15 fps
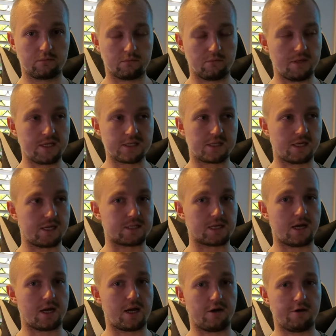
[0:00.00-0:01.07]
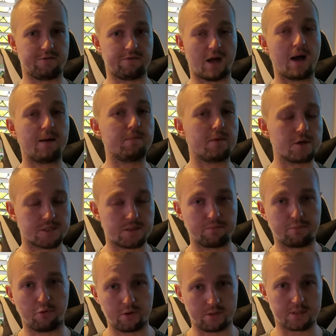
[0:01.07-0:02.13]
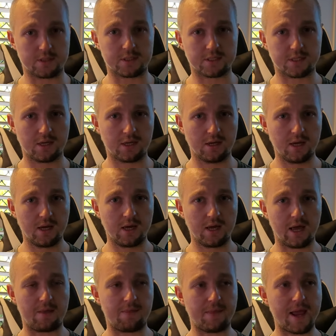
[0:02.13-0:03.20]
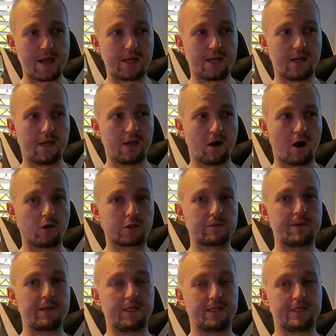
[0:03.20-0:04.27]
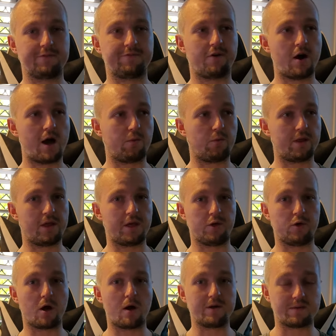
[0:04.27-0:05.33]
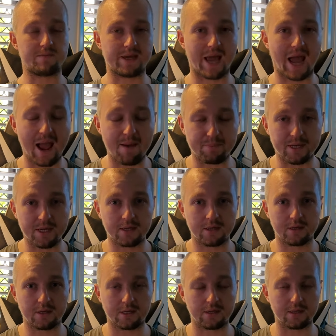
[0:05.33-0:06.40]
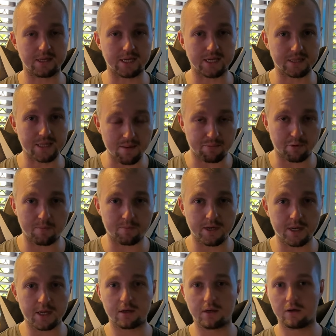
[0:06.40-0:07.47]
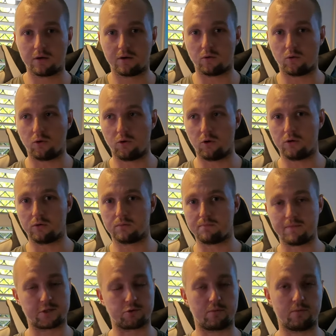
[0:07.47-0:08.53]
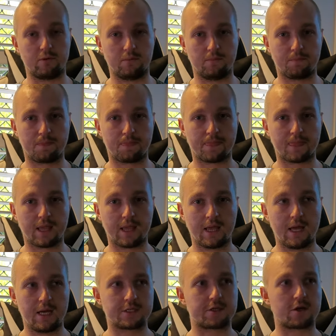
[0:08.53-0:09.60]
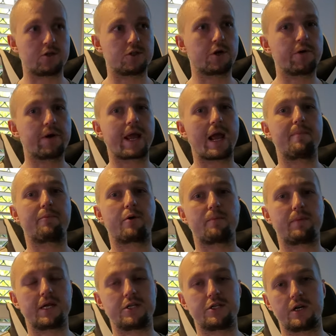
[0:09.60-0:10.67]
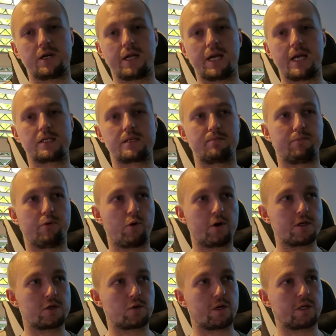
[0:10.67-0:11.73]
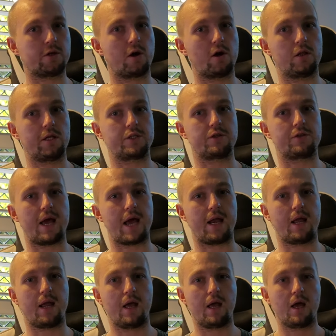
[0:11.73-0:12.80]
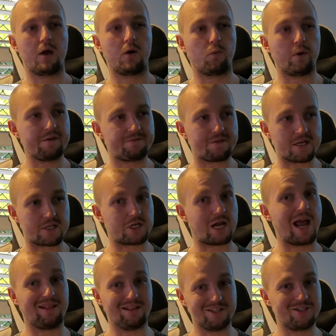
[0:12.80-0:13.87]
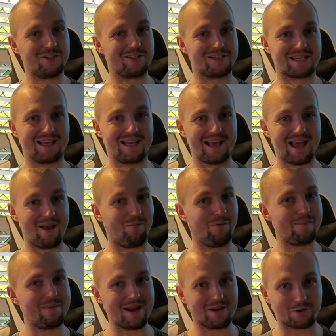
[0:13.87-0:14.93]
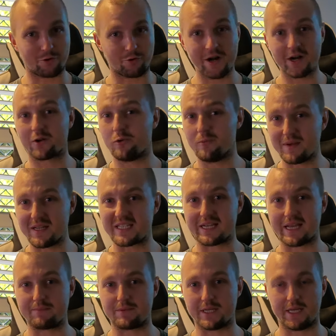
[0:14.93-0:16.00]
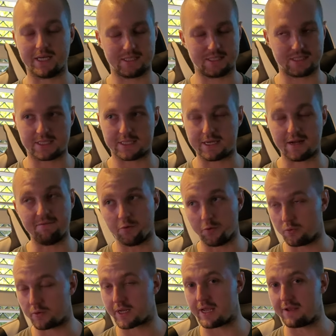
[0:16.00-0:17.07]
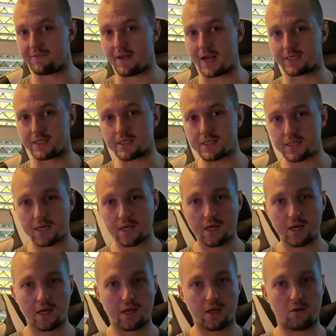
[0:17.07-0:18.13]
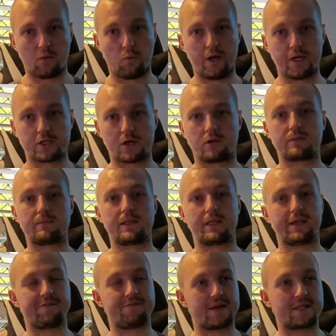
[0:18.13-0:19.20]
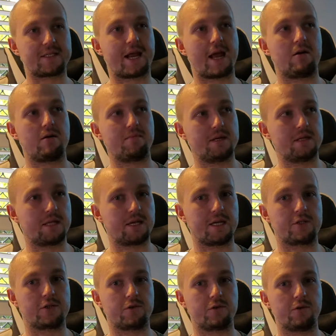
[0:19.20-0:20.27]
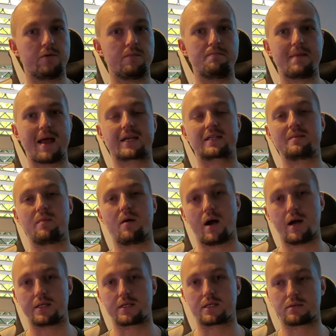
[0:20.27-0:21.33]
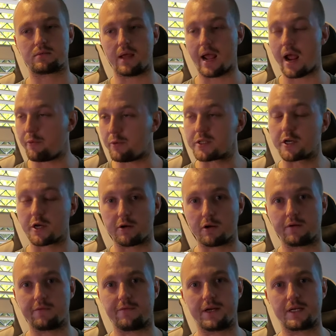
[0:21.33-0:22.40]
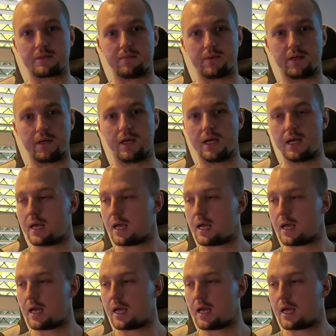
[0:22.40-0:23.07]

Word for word: These things are of utmost importance and they ultimately define whether you're going to be happy in that property or miserable. So during our property journey, it's important to acknowledge that we face challenges and we made critical missteps in several key factors, which ultimately affected our ability to maximize our return on investment.